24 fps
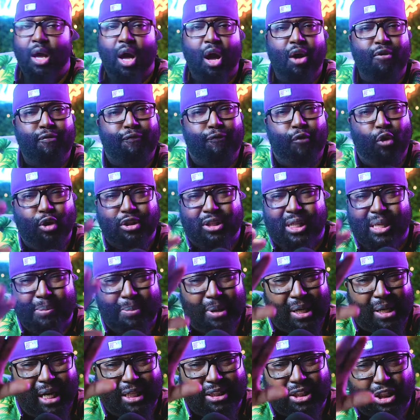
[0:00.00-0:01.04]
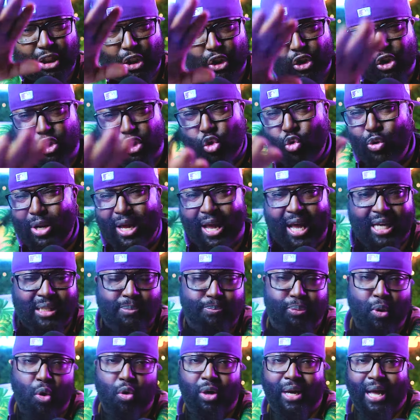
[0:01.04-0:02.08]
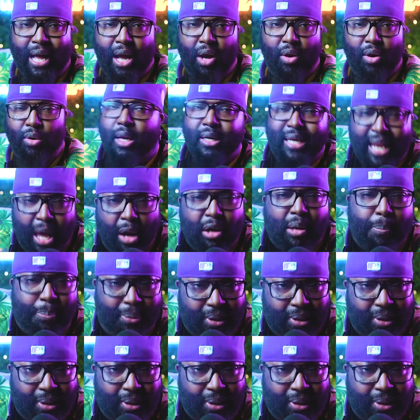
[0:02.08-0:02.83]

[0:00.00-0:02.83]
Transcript: Unfortunately, because of this shooting has broke out, now the